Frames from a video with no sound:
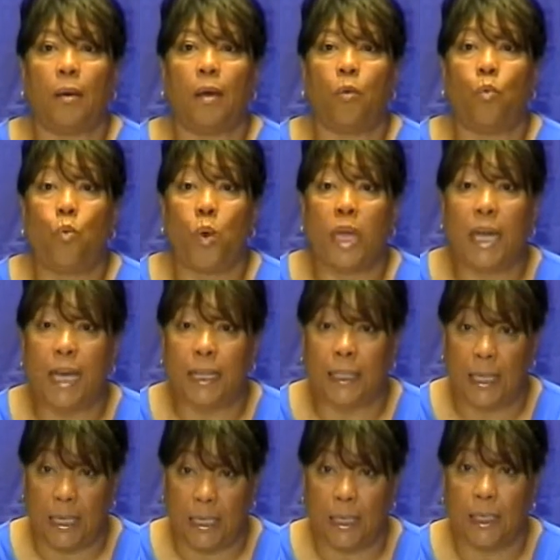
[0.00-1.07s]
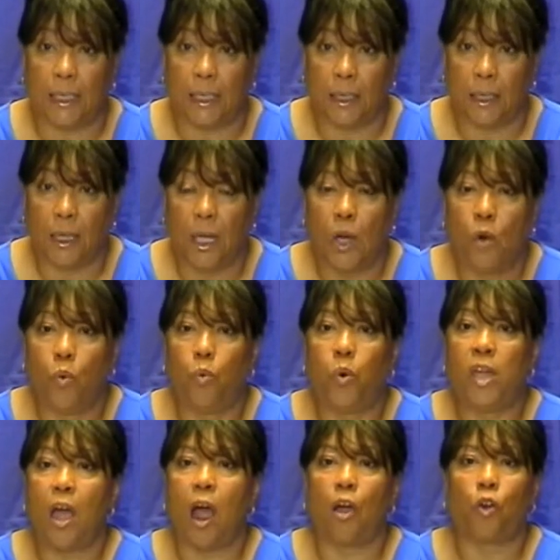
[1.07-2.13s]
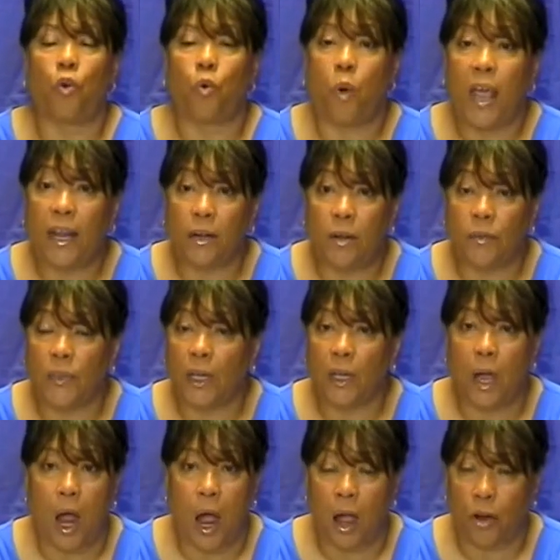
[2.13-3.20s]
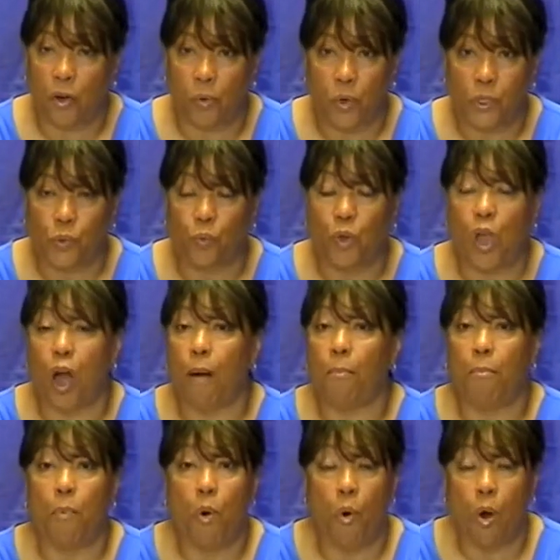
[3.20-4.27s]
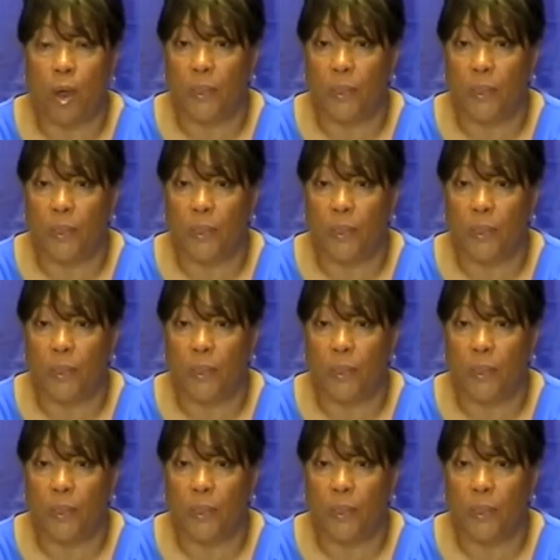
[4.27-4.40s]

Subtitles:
win. We are greater than conquerors. We are more